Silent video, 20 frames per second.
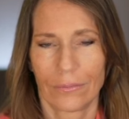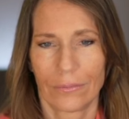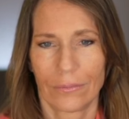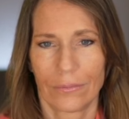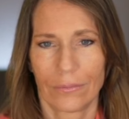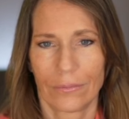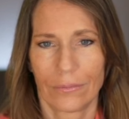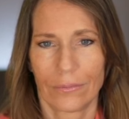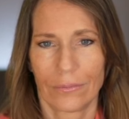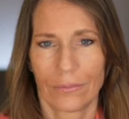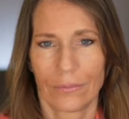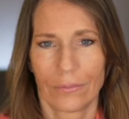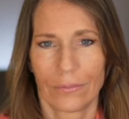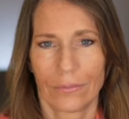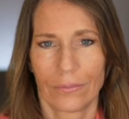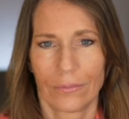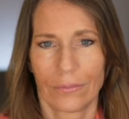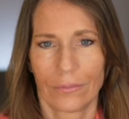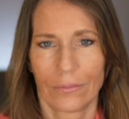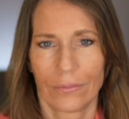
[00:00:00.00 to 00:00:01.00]

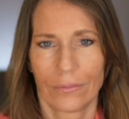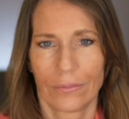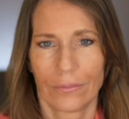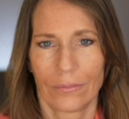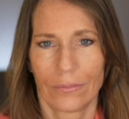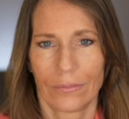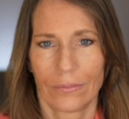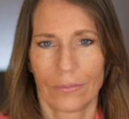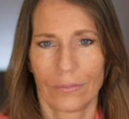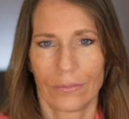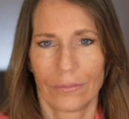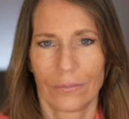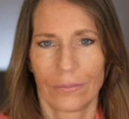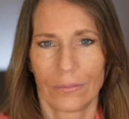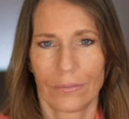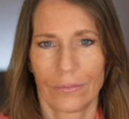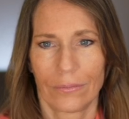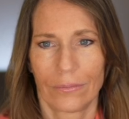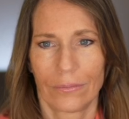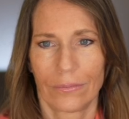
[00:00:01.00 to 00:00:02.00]

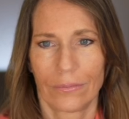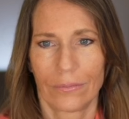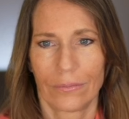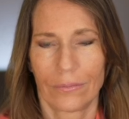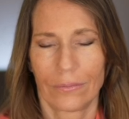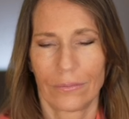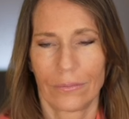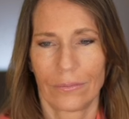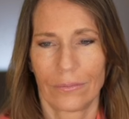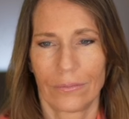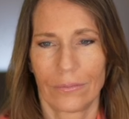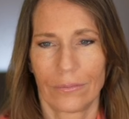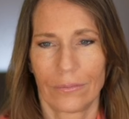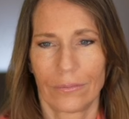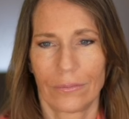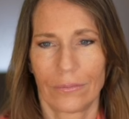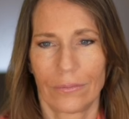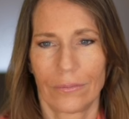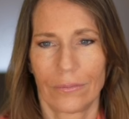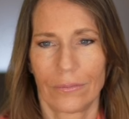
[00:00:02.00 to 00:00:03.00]

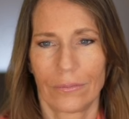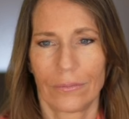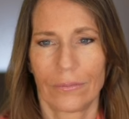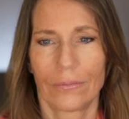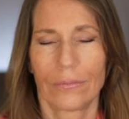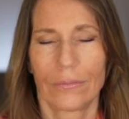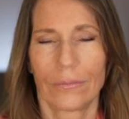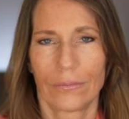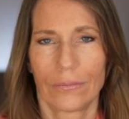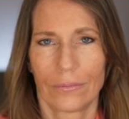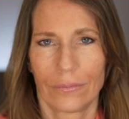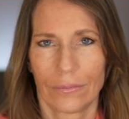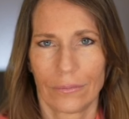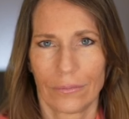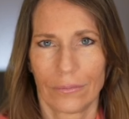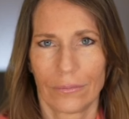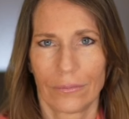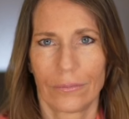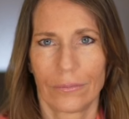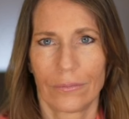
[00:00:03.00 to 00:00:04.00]

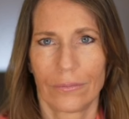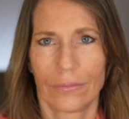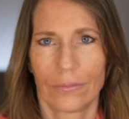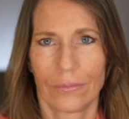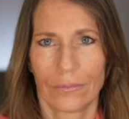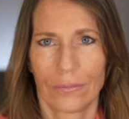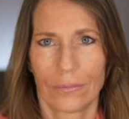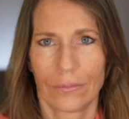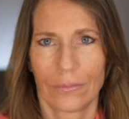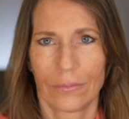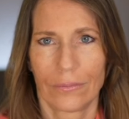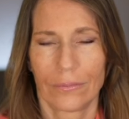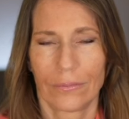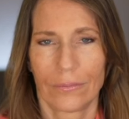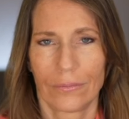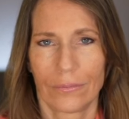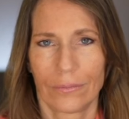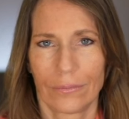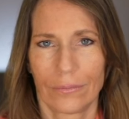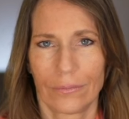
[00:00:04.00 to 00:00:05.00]

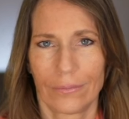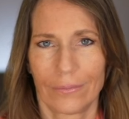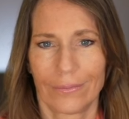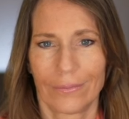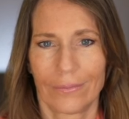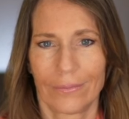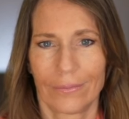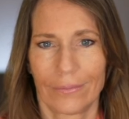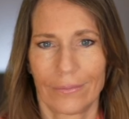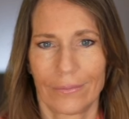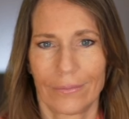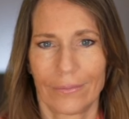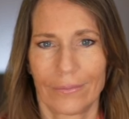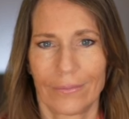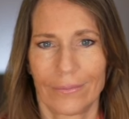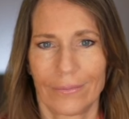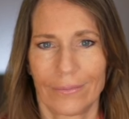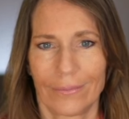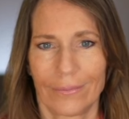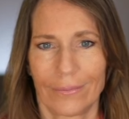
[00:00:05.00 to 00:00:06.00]

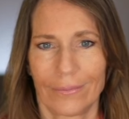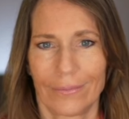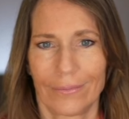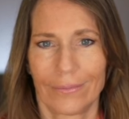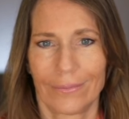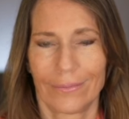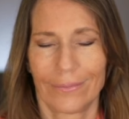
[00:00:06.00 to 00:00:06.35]
(not speaking)